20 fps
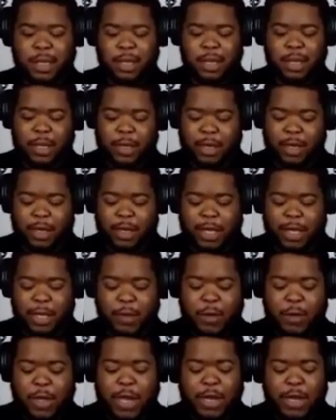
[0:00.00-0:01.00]
Can
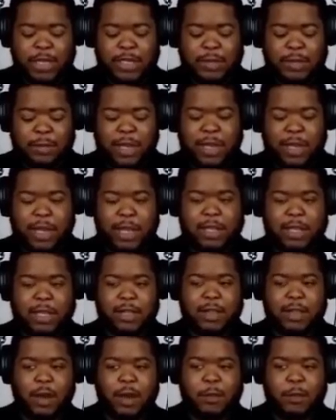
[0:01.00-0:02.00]
you kind of explain like the
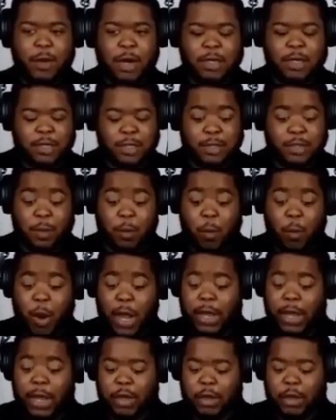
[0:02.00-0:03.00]
thought process of
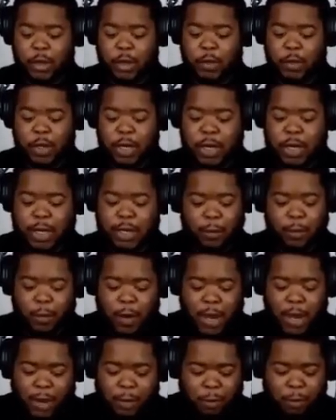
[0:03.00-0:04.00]
why you're doing that?
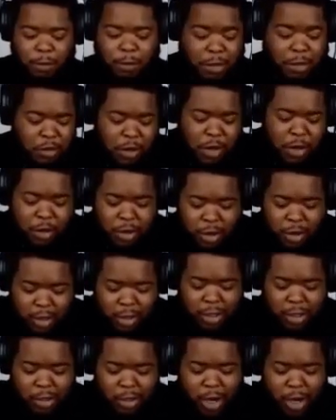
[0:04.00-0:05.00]
Why, you're a
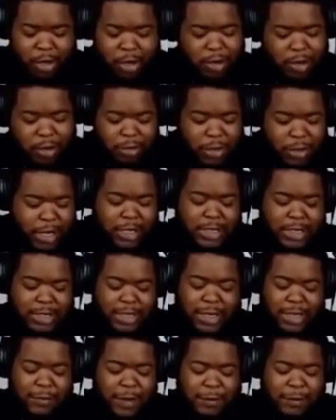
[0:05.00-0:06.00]
good trader. You can't just
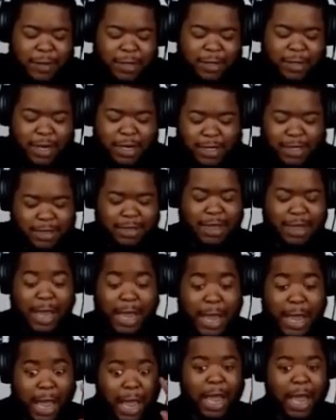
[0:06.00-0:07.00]
live off the trades.
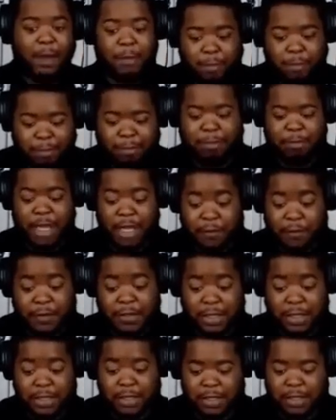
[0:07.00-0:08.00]
being
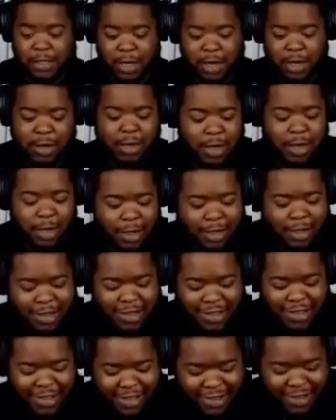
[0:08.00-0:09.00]
facetious,
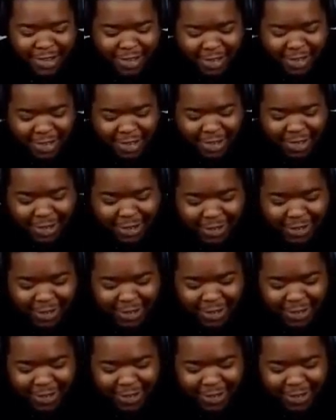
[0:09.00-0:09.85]
y'all.